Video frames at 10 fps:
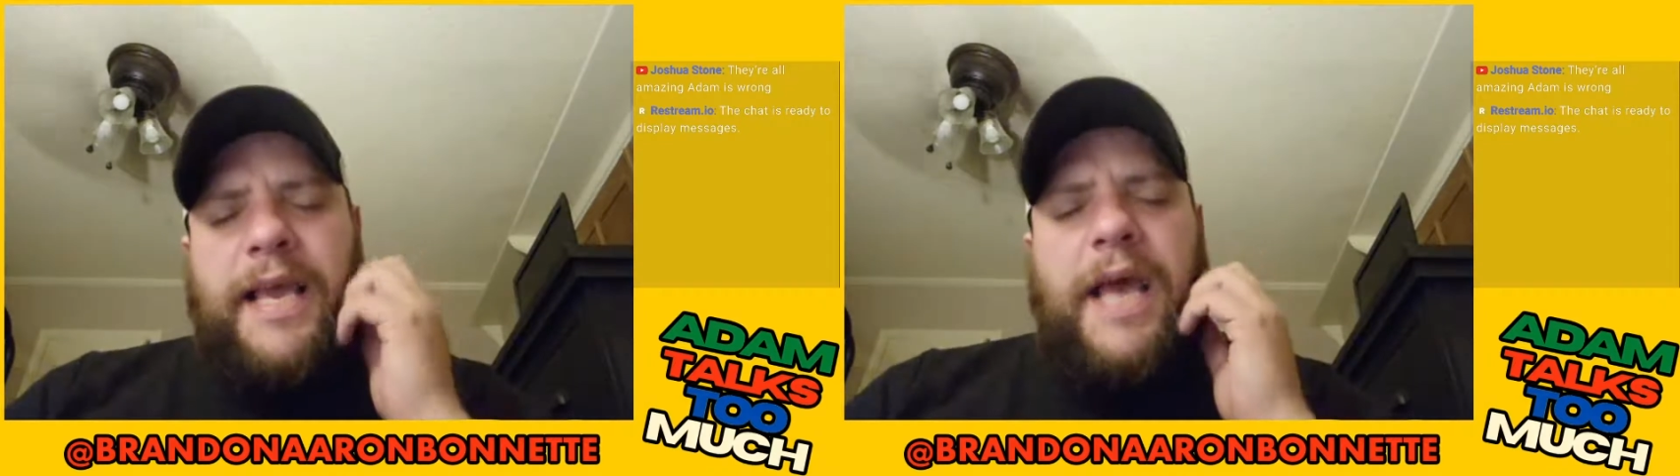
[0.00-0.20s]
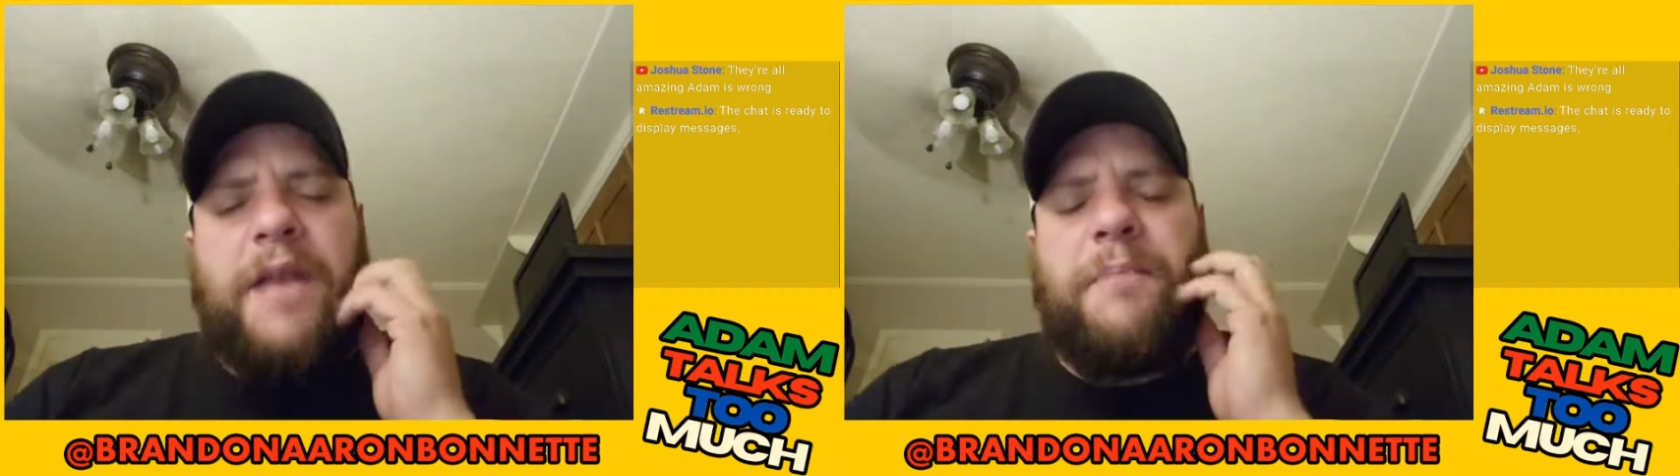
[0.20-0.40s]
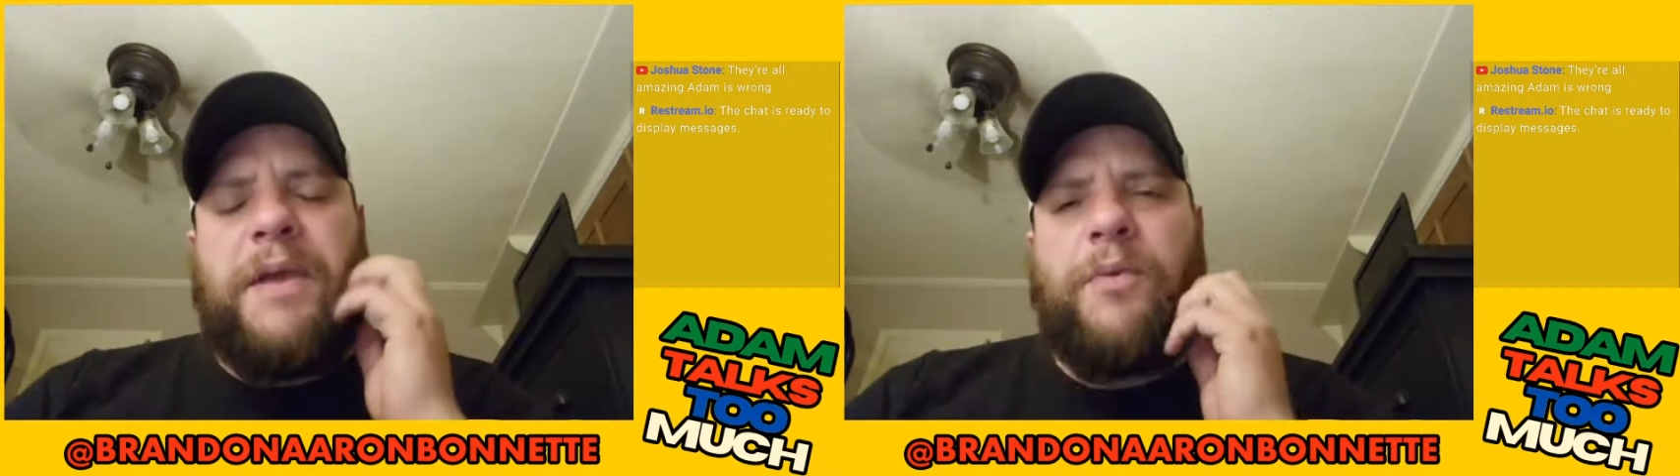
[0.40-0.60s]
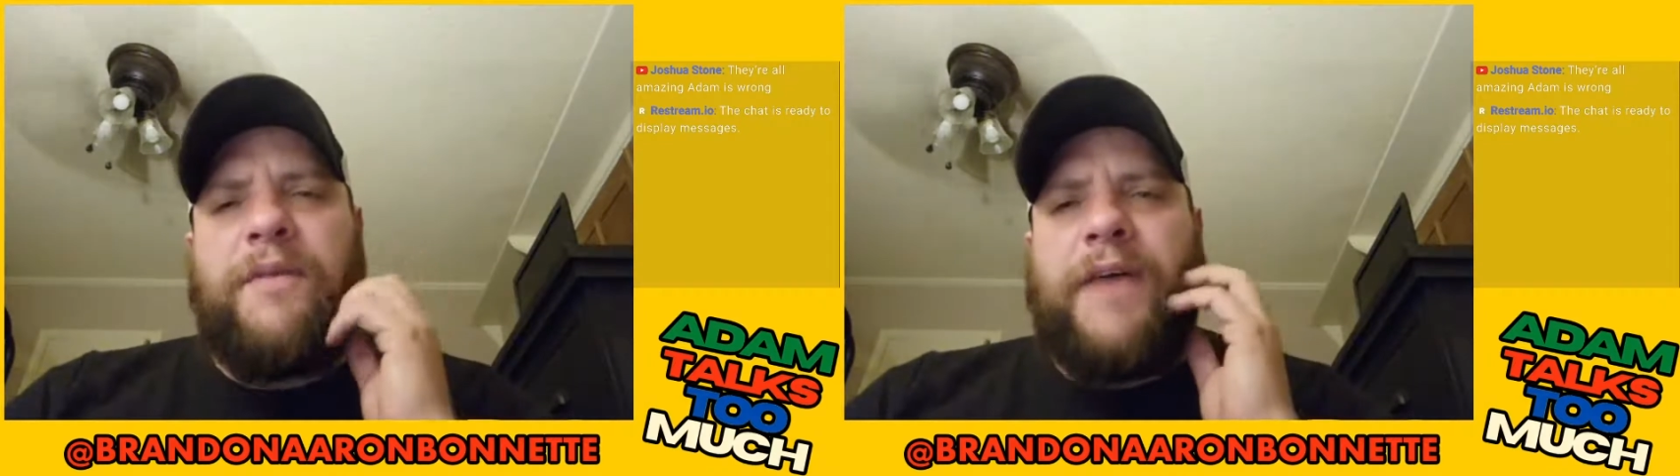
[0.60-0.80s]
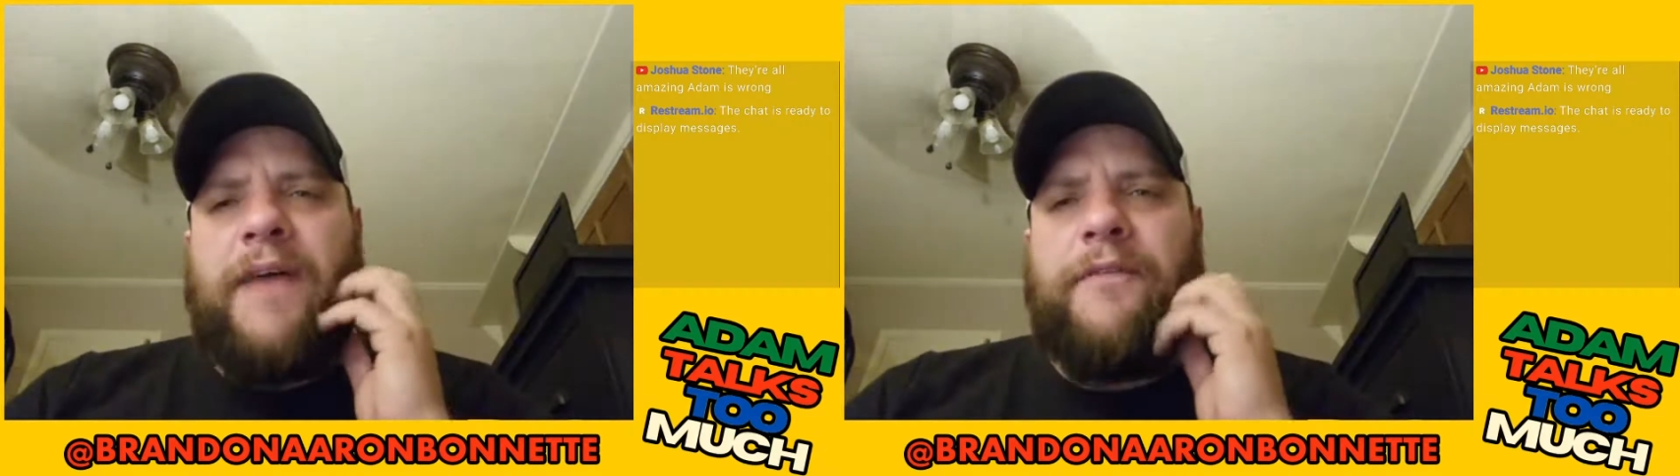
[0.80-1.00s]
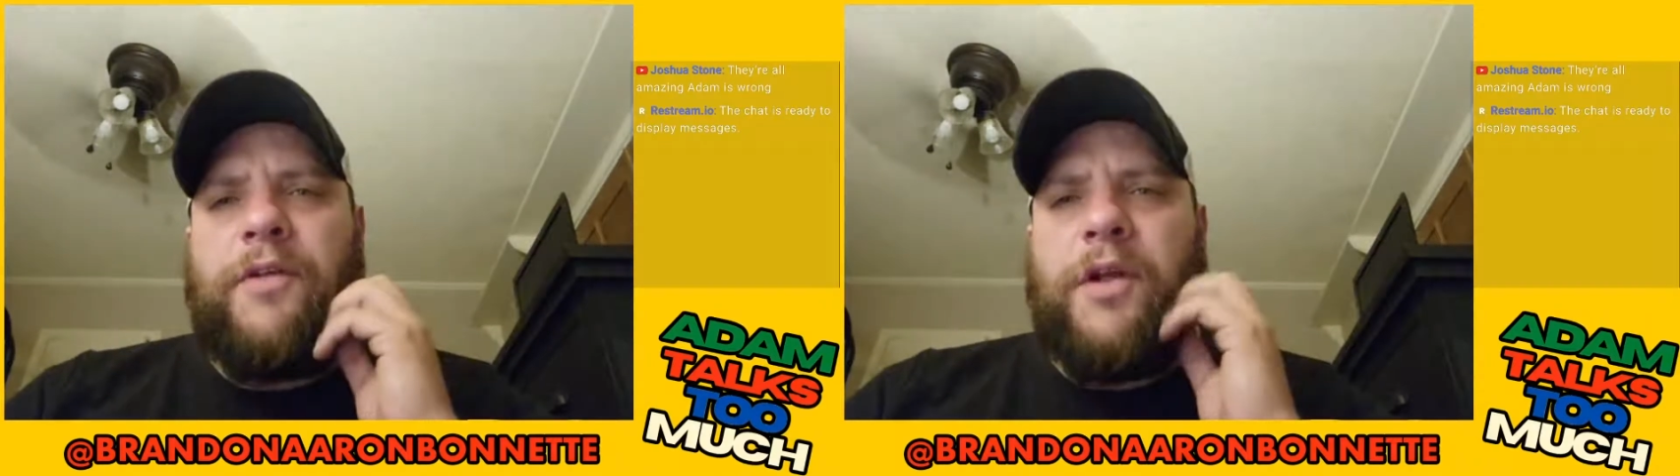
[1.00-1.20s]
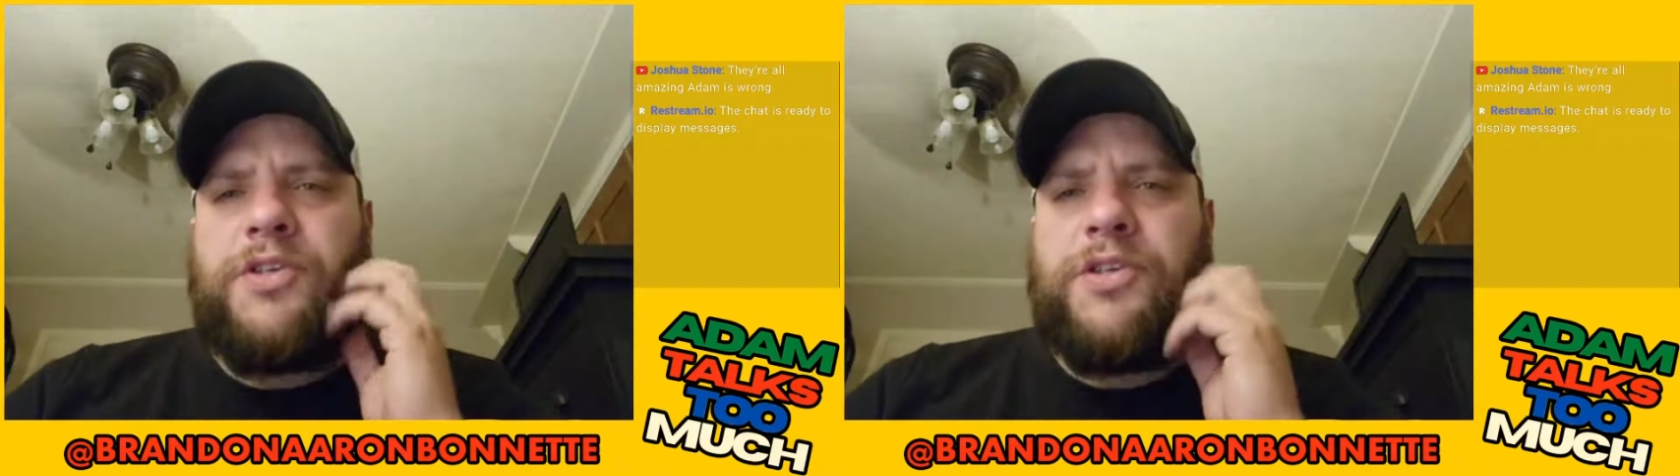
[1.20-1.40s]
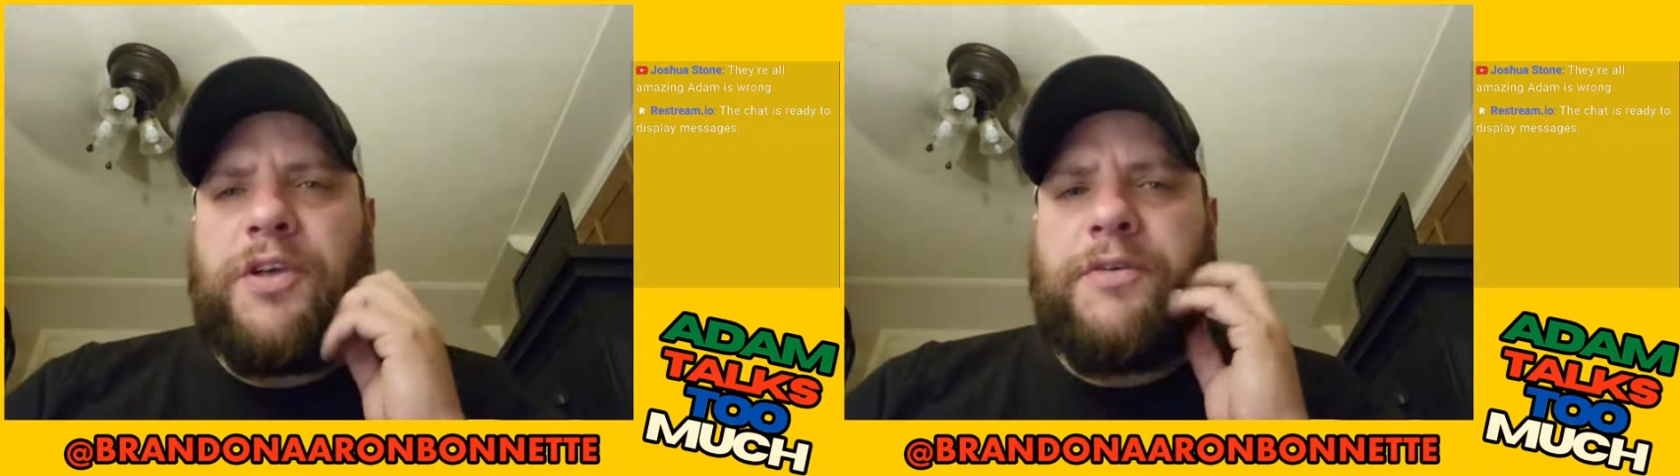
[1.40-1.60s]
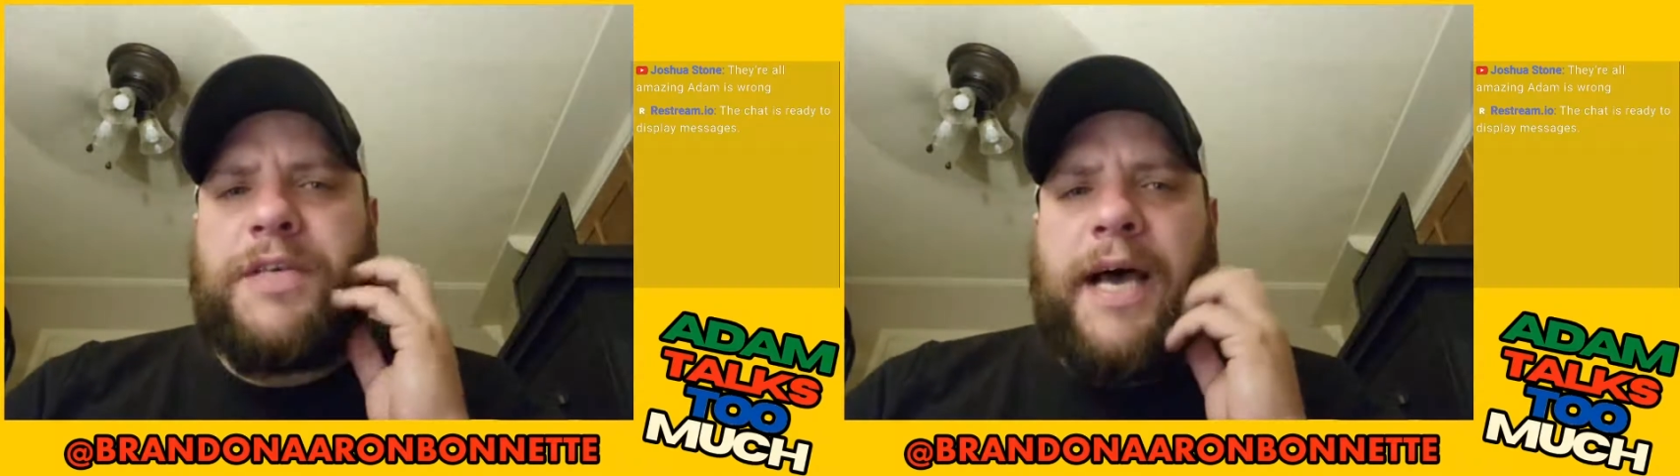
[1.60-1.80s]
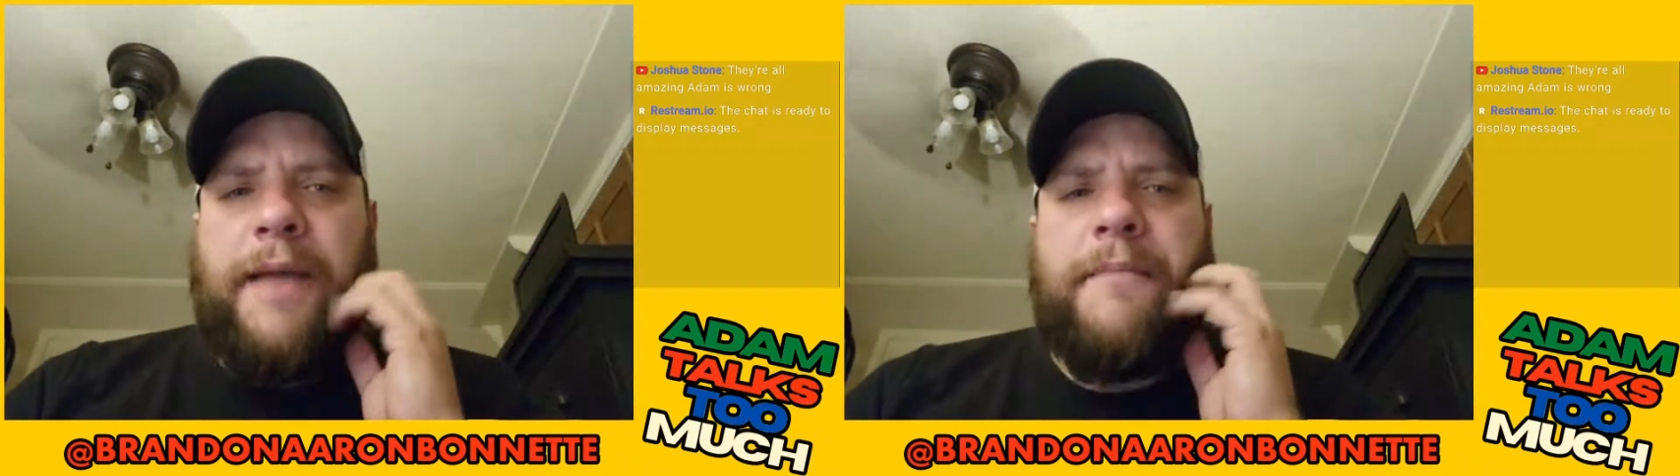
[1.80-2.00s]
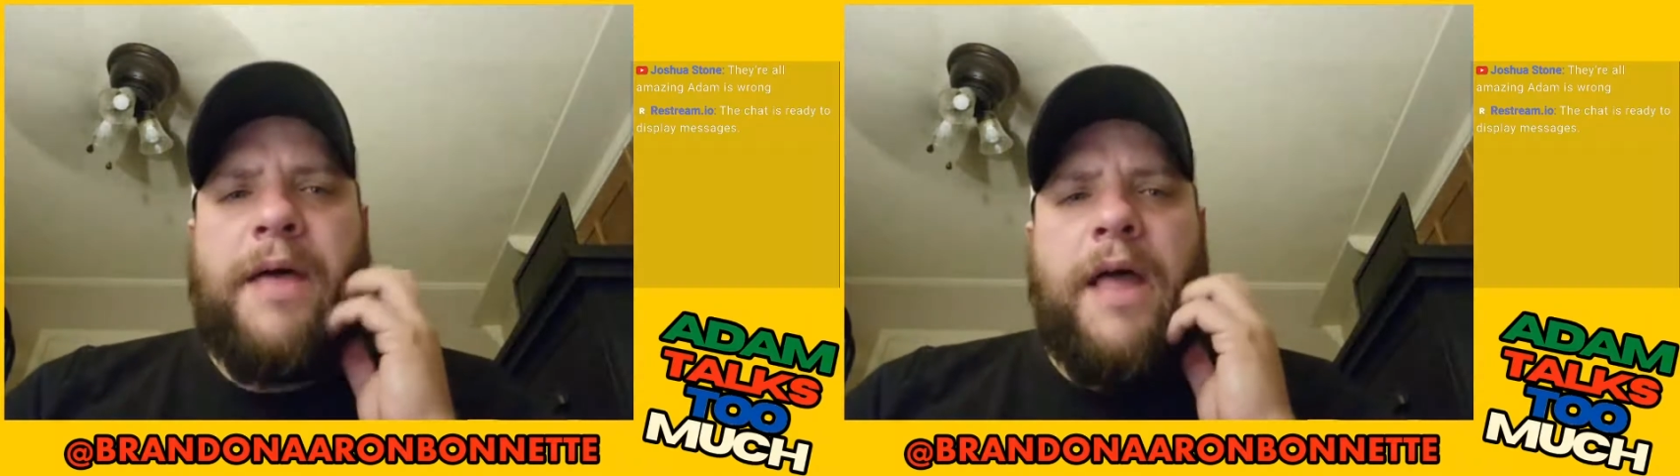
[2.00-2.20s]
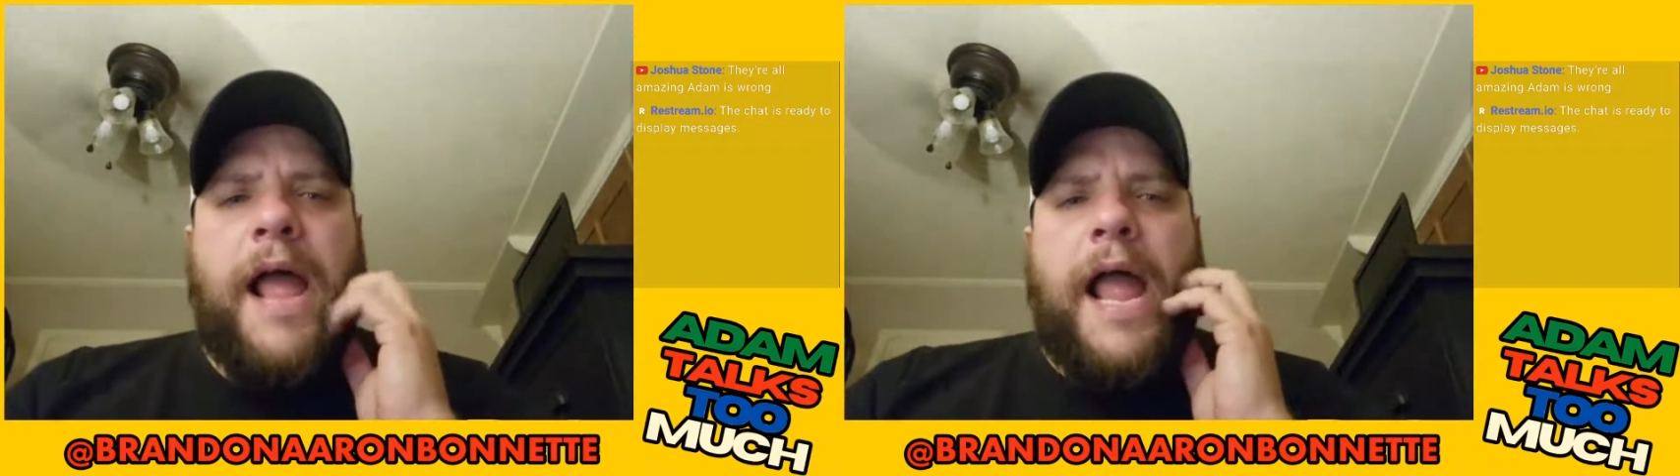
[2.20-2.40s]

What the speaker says: They had a big revival on Showtime,